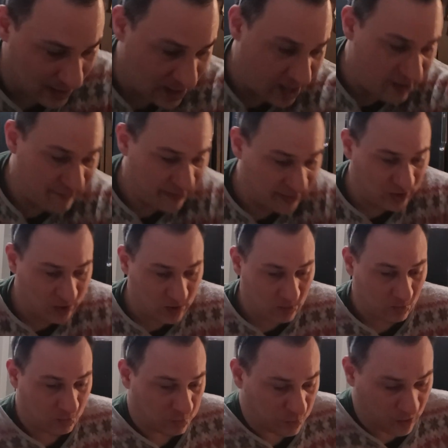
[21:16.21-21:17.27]
if it's
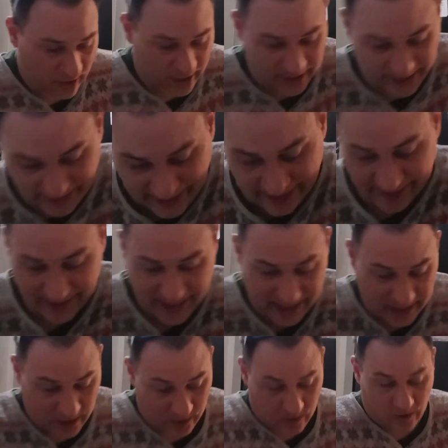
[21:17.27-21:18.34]
really
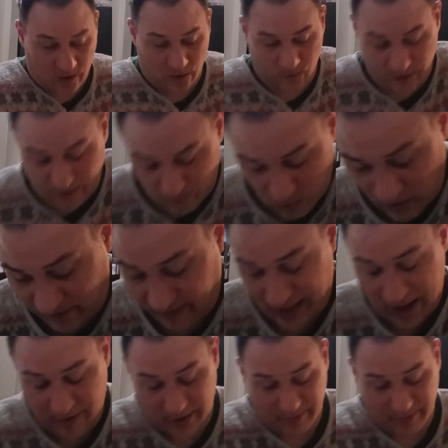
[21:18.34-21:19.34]
sticky, then you need more flour.